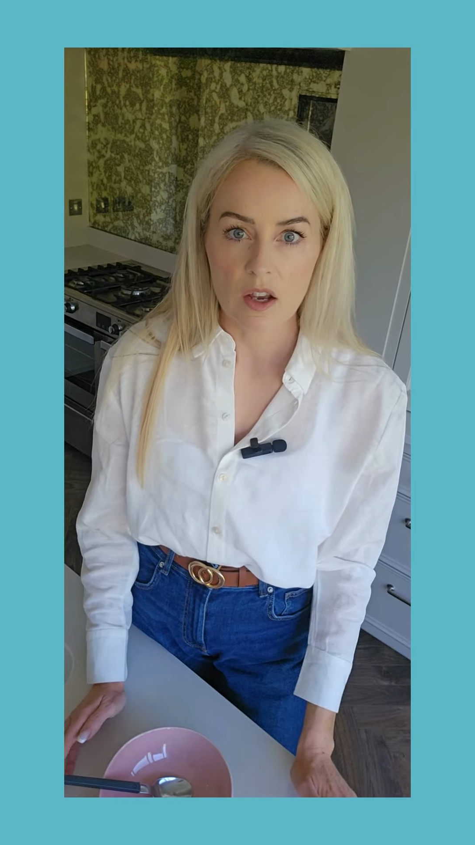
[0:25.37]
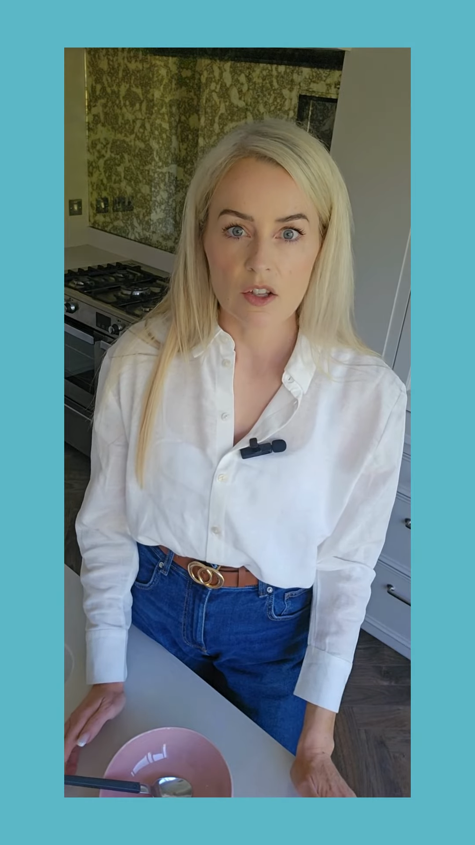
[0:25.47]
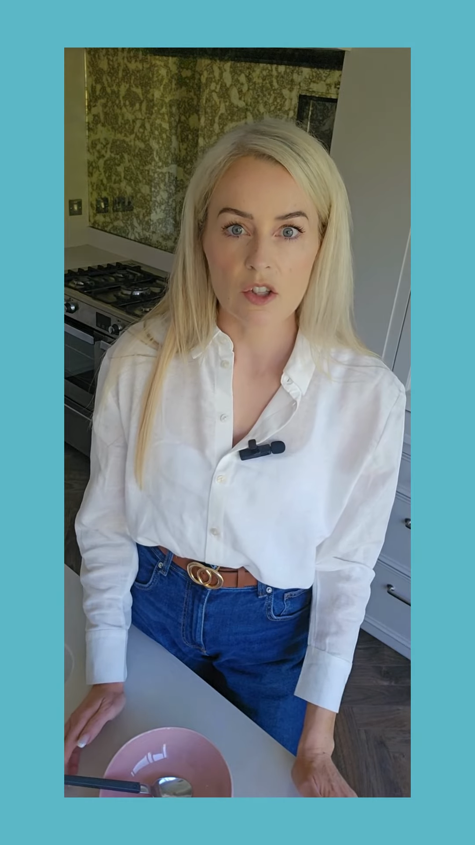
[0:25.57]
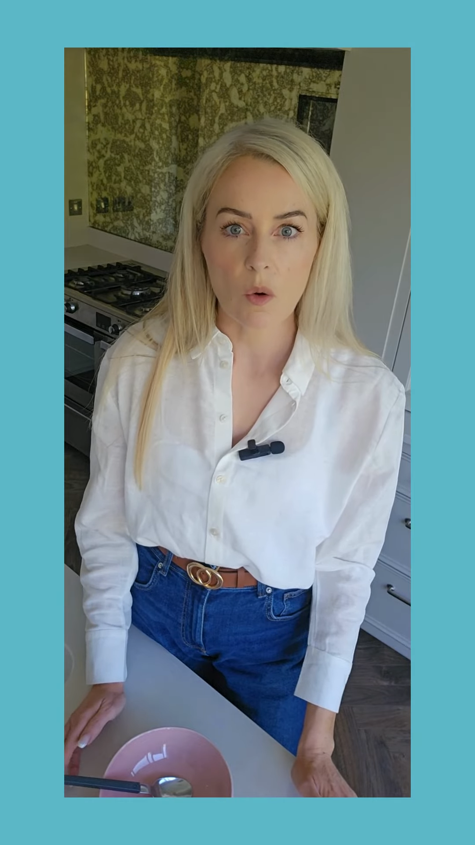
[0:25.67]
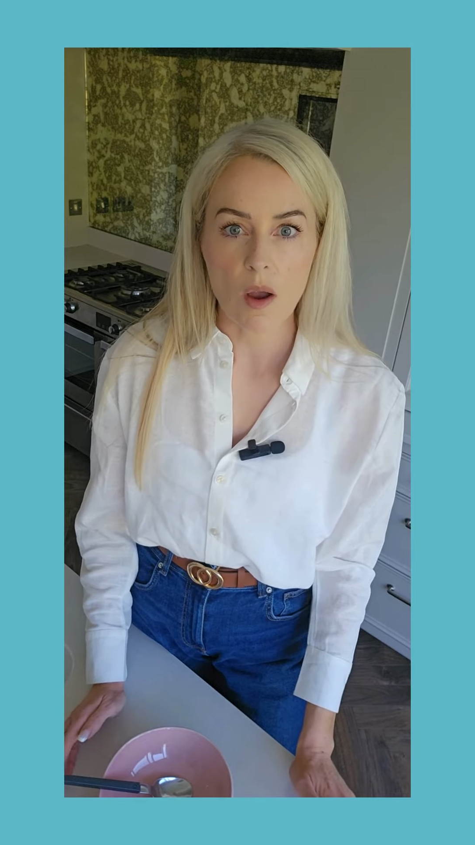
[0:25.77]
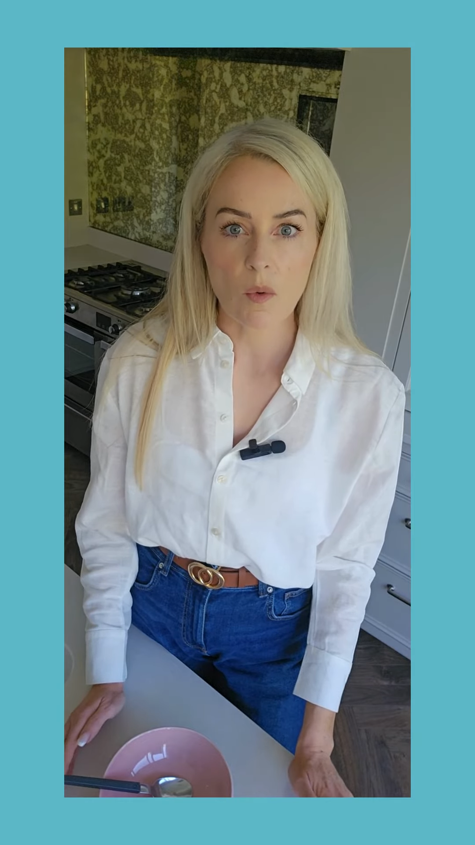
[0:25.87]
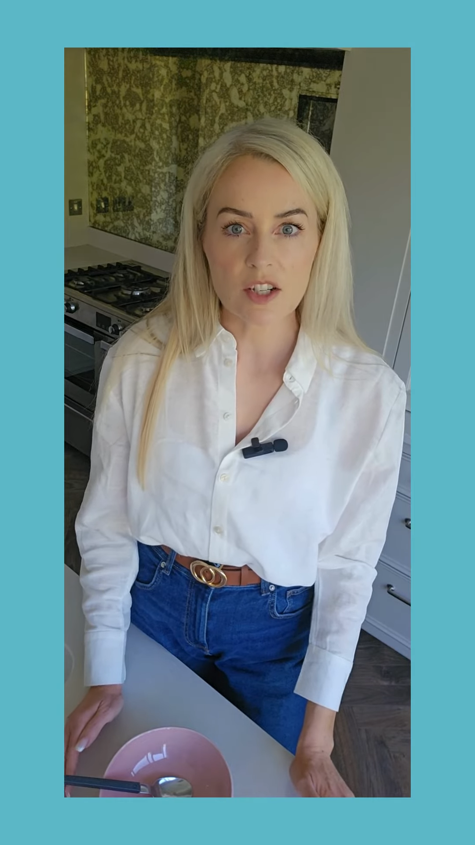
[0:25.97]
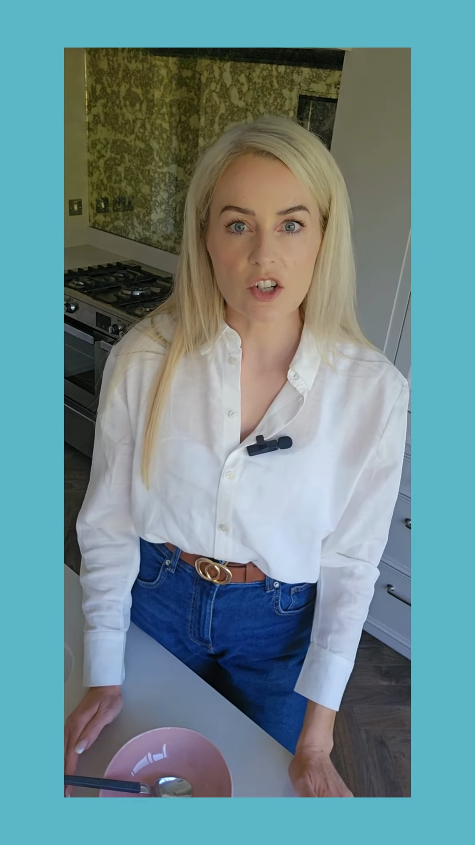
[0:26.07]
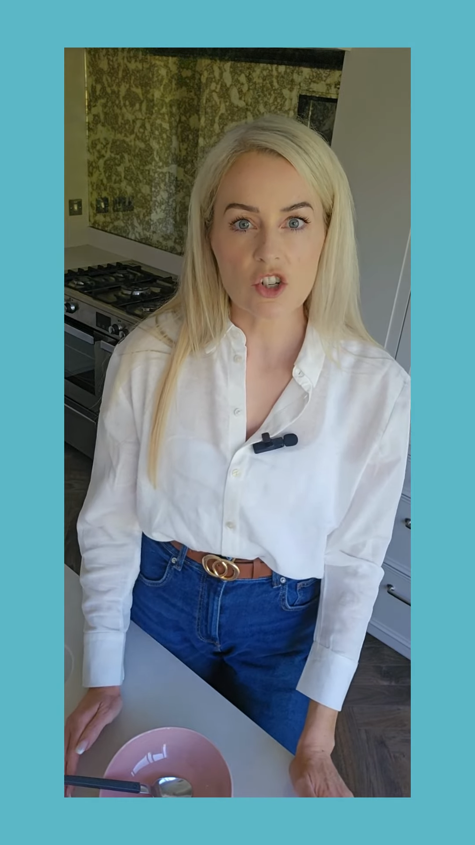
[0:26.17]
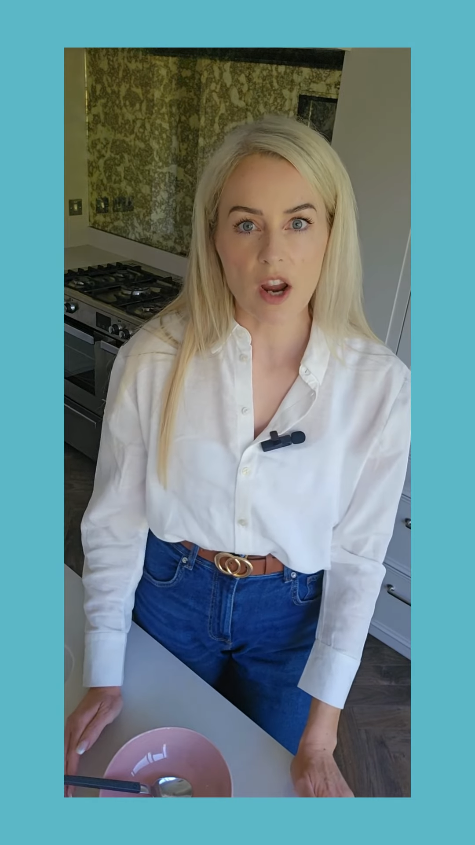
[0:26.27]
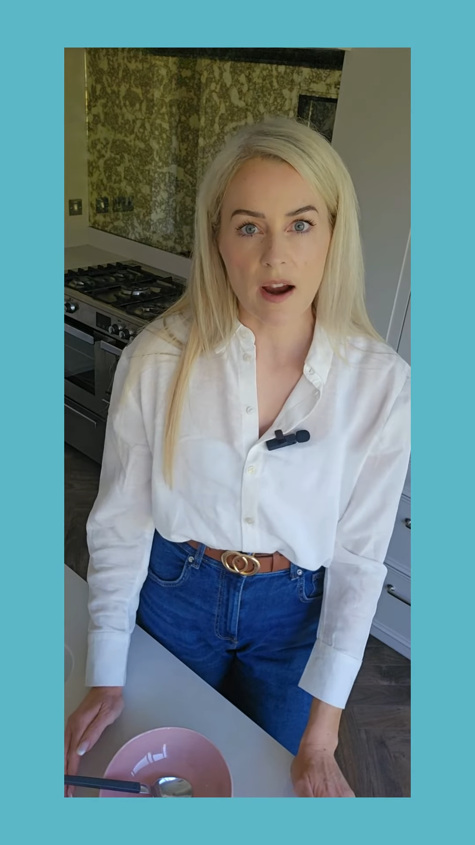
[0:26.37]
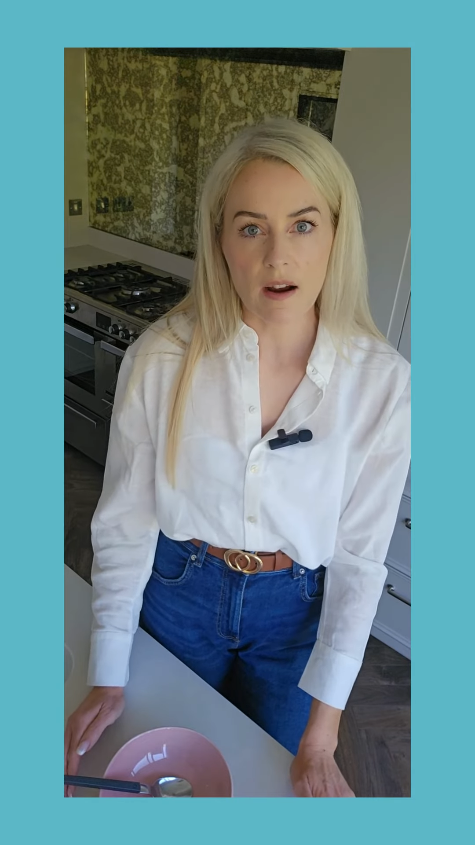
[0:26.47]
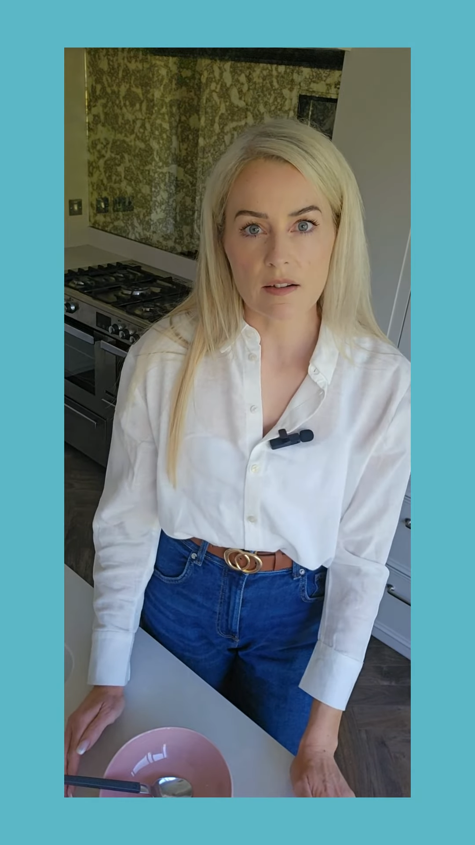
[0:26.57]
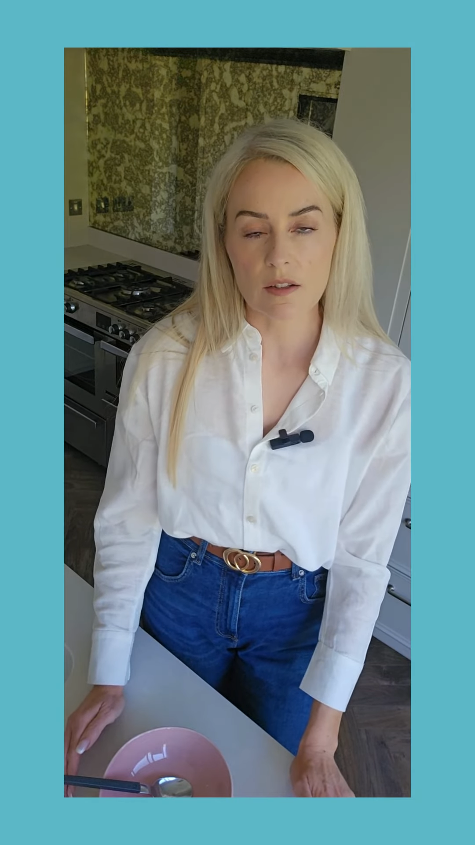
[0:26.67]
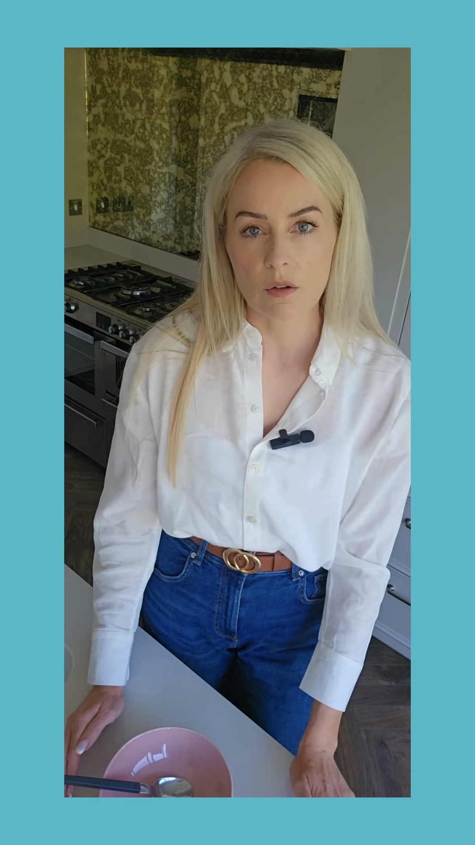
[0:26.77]
So I wanted to
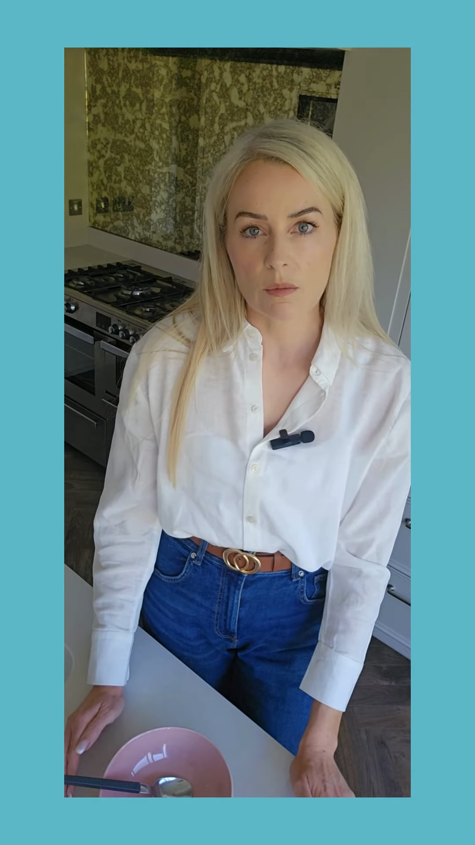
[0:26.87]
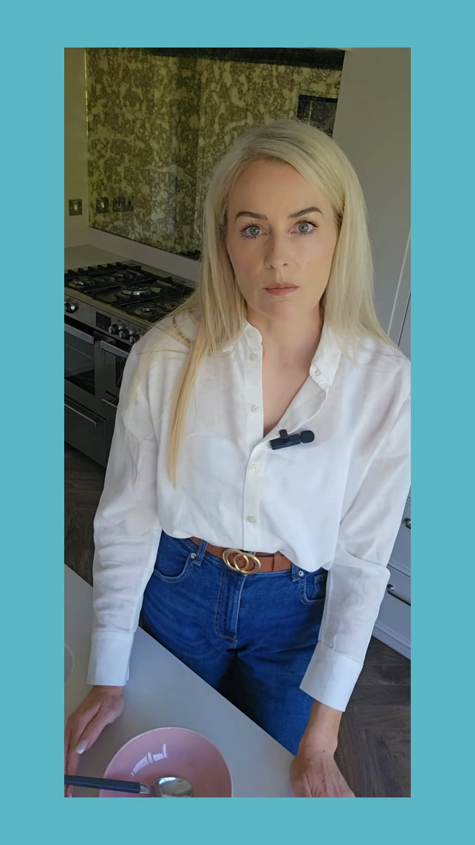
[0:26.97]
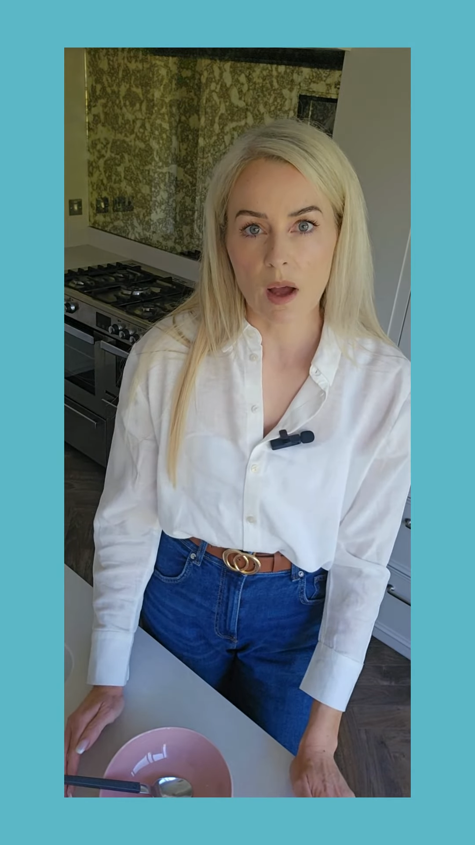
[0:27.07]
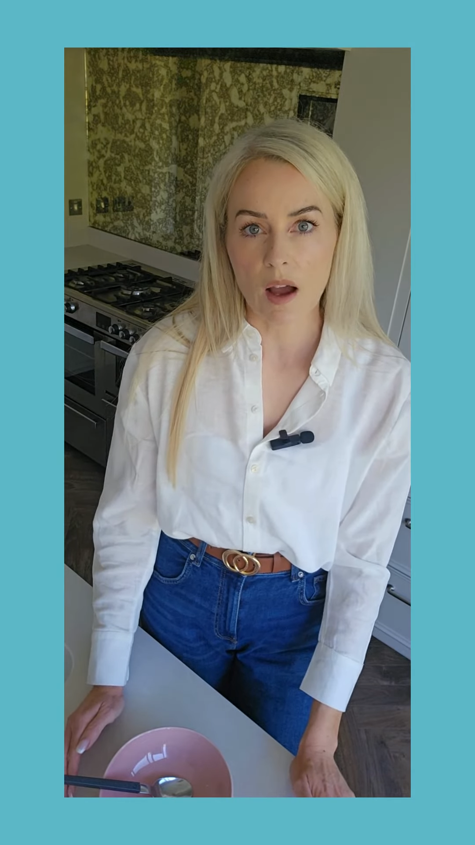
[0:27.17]
share some